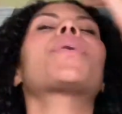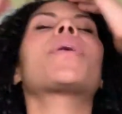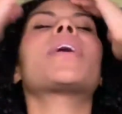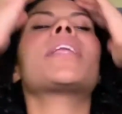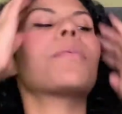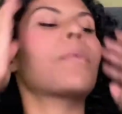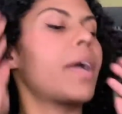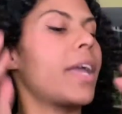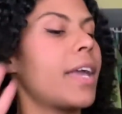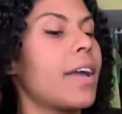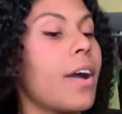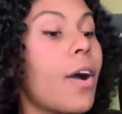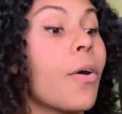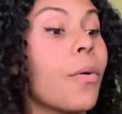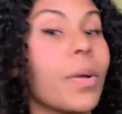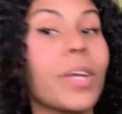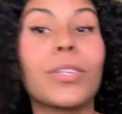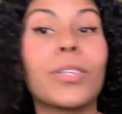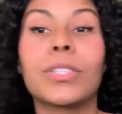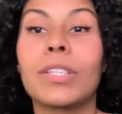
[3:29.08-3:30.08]
anyway,
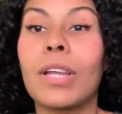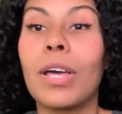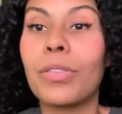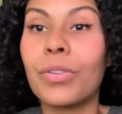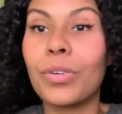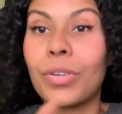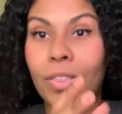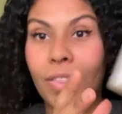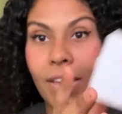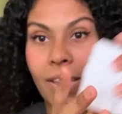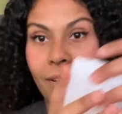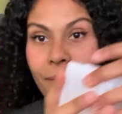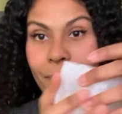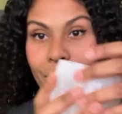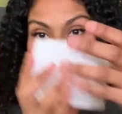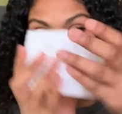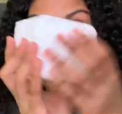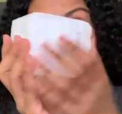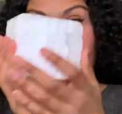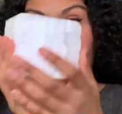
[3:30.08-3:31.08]
here's another thing.
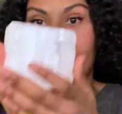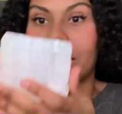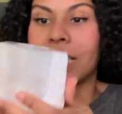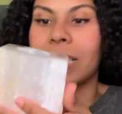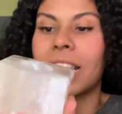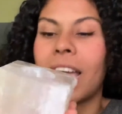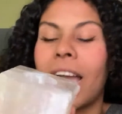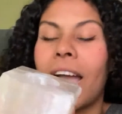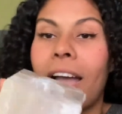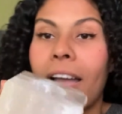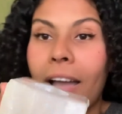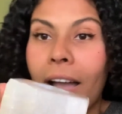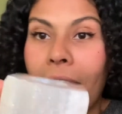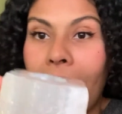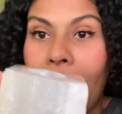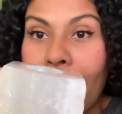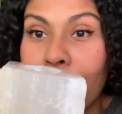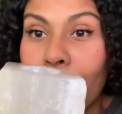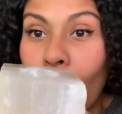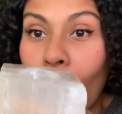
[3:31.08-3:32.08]

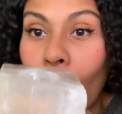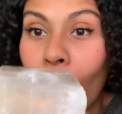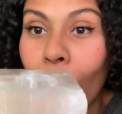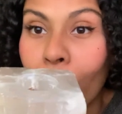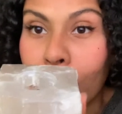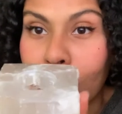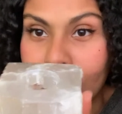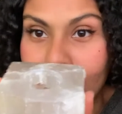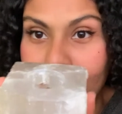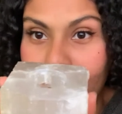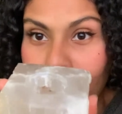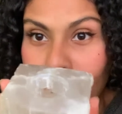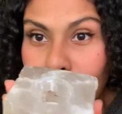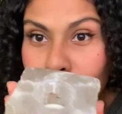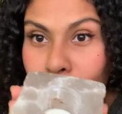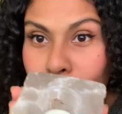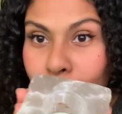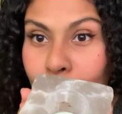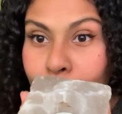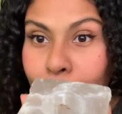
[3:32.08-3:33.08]
I've always
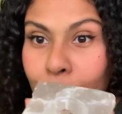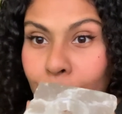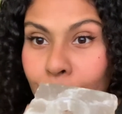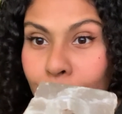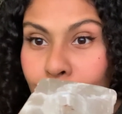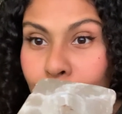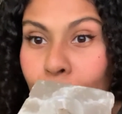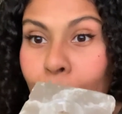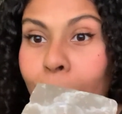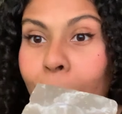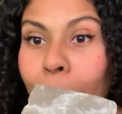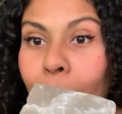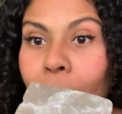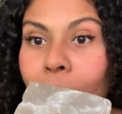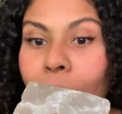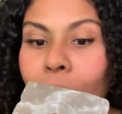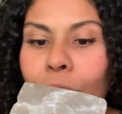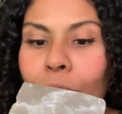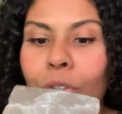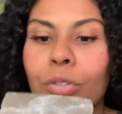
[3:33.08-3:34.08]
felt super,
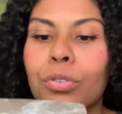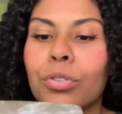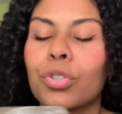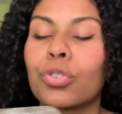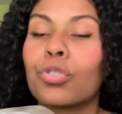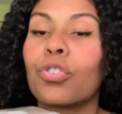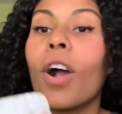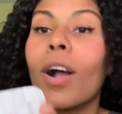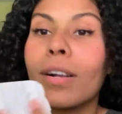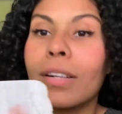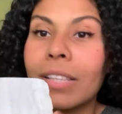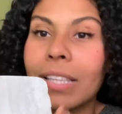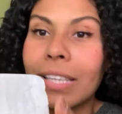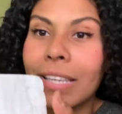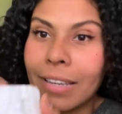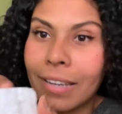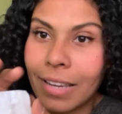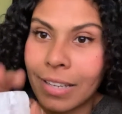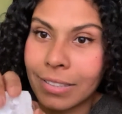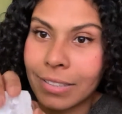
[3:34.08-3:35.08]
super strongly
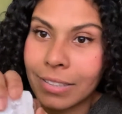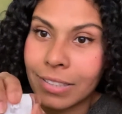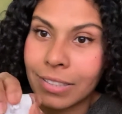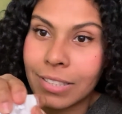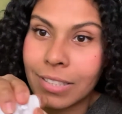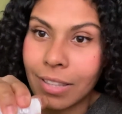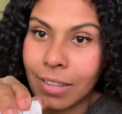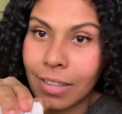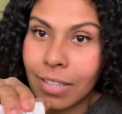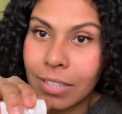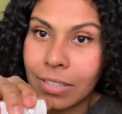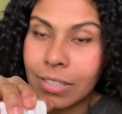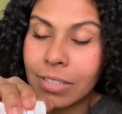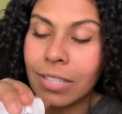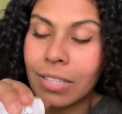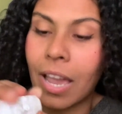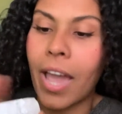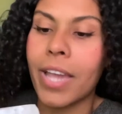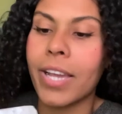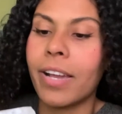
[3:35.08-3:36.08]
connected to
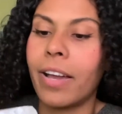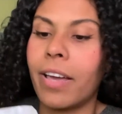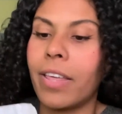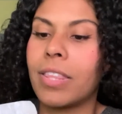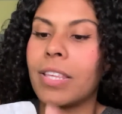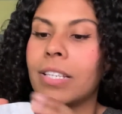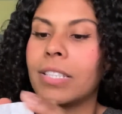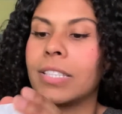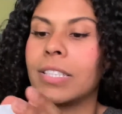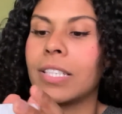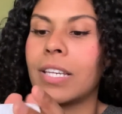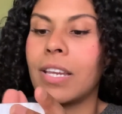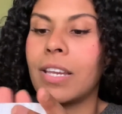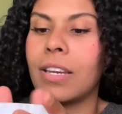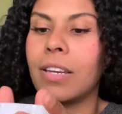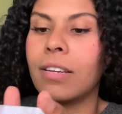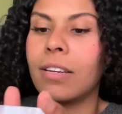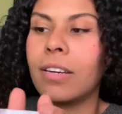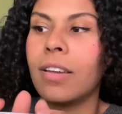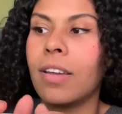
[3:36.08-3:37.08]
this. I got this
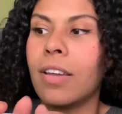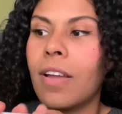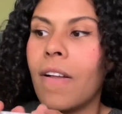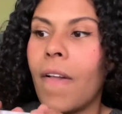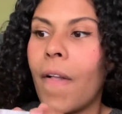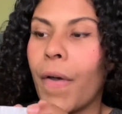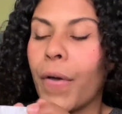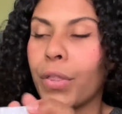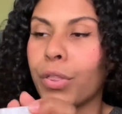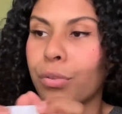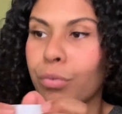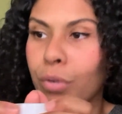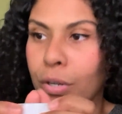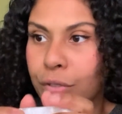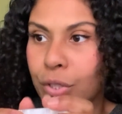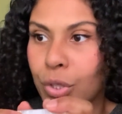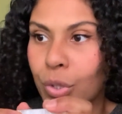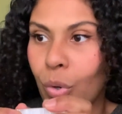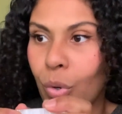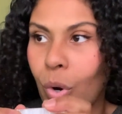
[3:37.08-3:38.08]
in a
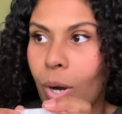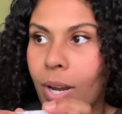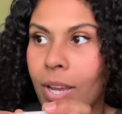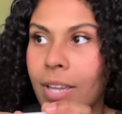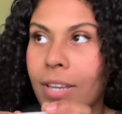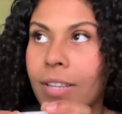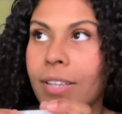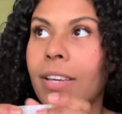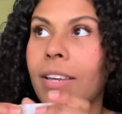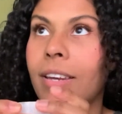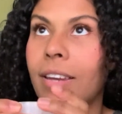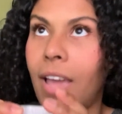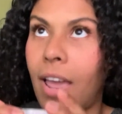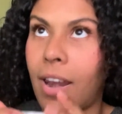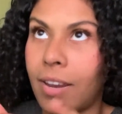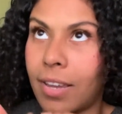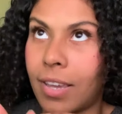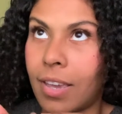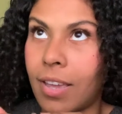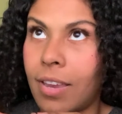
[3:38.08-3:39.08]
thrift store in
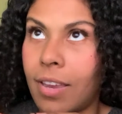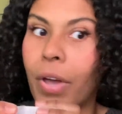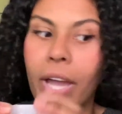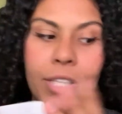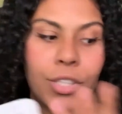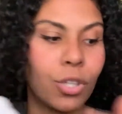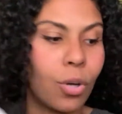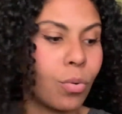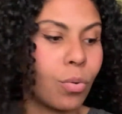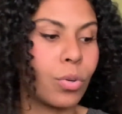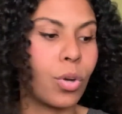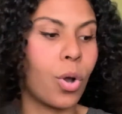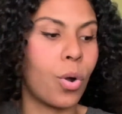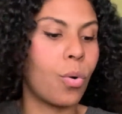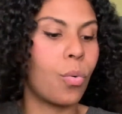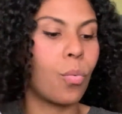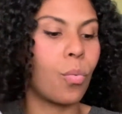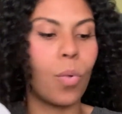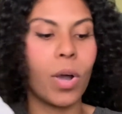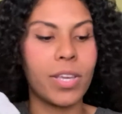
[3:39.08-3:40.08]
Connecticut. I don't
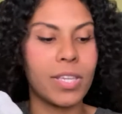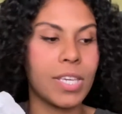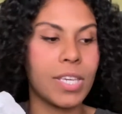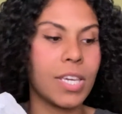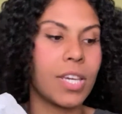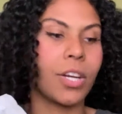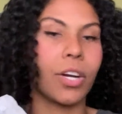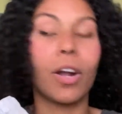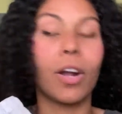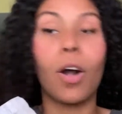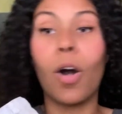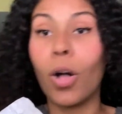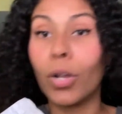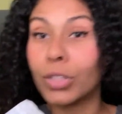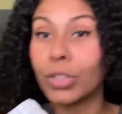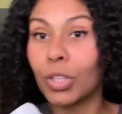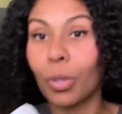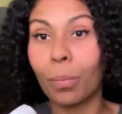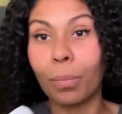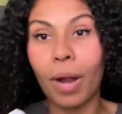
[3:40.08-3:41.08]
know what year.
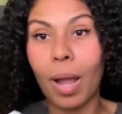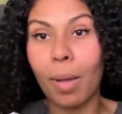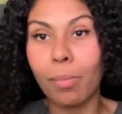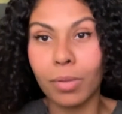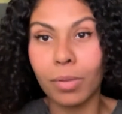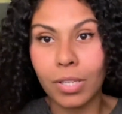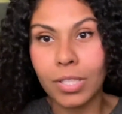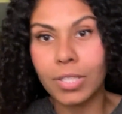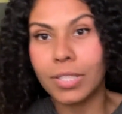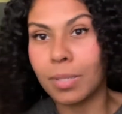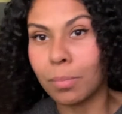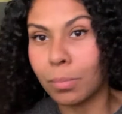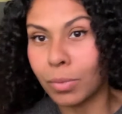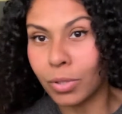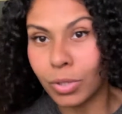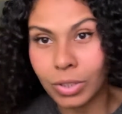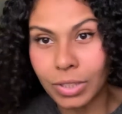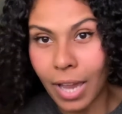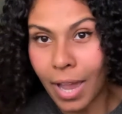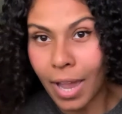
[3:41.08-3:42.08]
Also probably
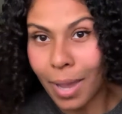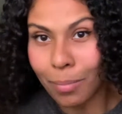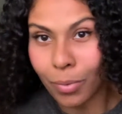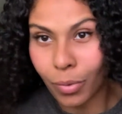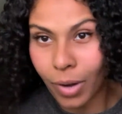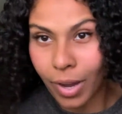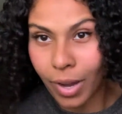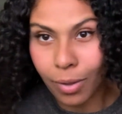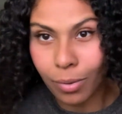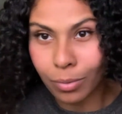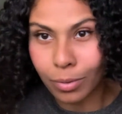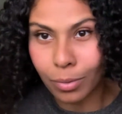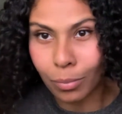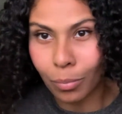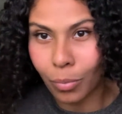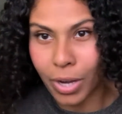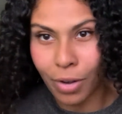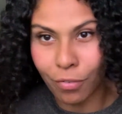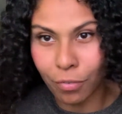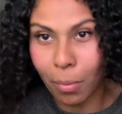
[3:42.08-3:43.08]
similar time
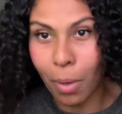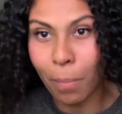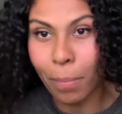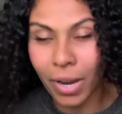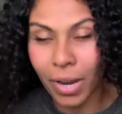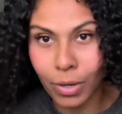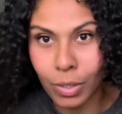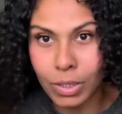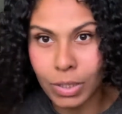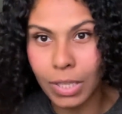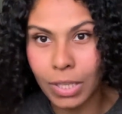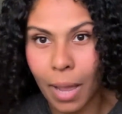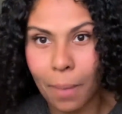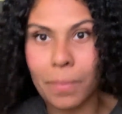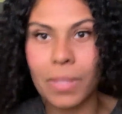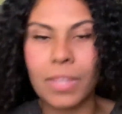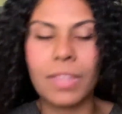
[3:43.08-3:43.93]
around whenever my parents got me